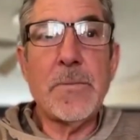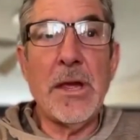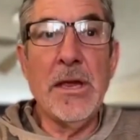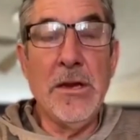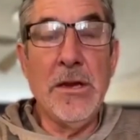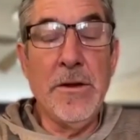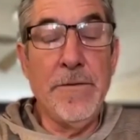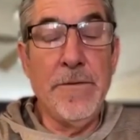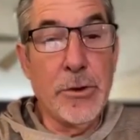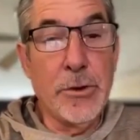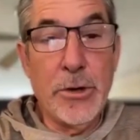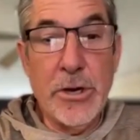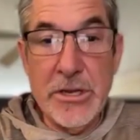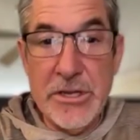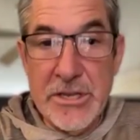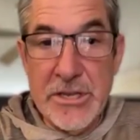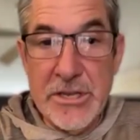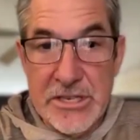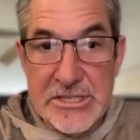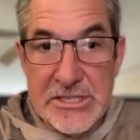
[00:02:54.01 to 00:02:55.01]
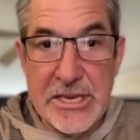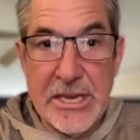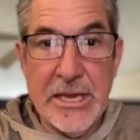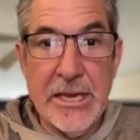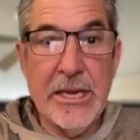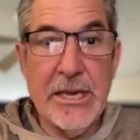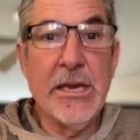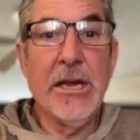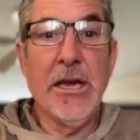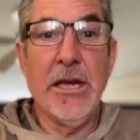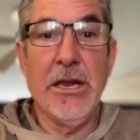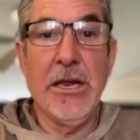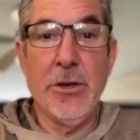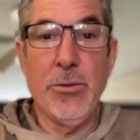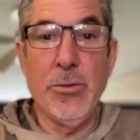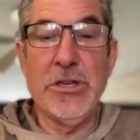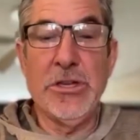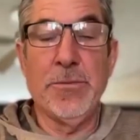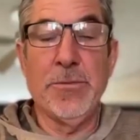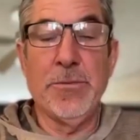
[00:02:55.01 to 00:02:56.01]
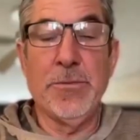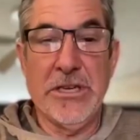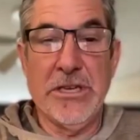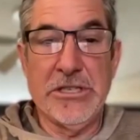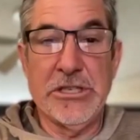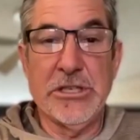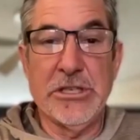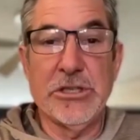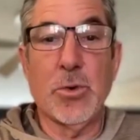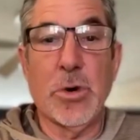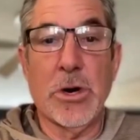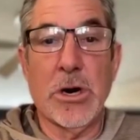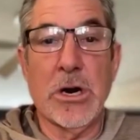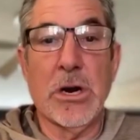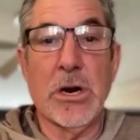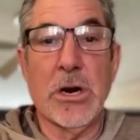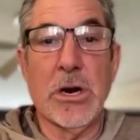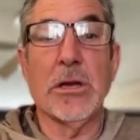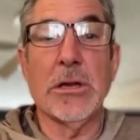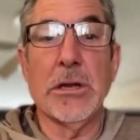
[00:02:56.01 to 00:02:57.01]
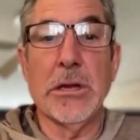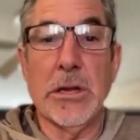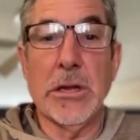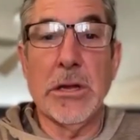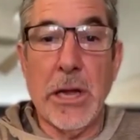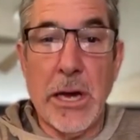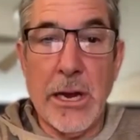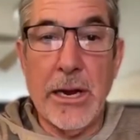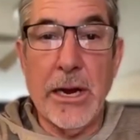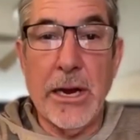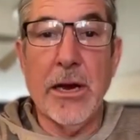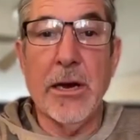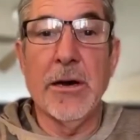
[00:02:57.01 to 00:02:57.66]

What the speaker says: and you flew to DC and you went to places where a lot